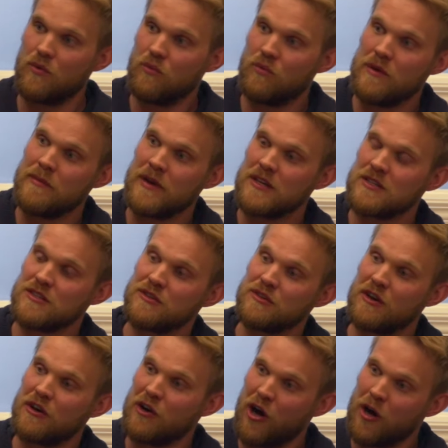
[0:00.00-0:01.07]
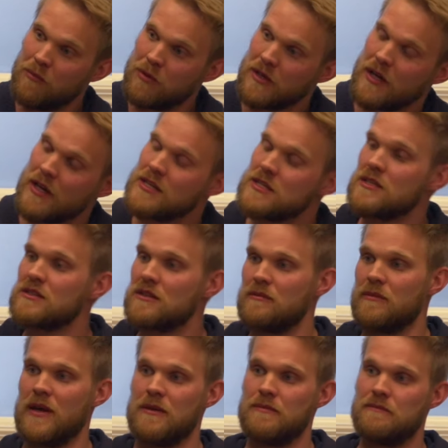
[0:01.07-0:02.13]
we make sure our obligations are
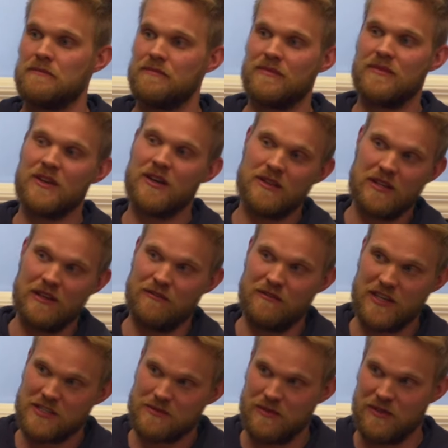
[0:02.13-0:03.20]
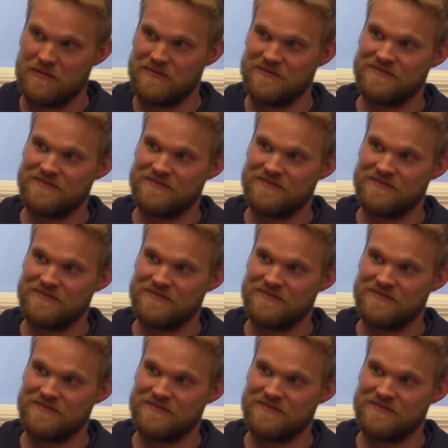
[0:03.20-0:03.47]
met, not the investment.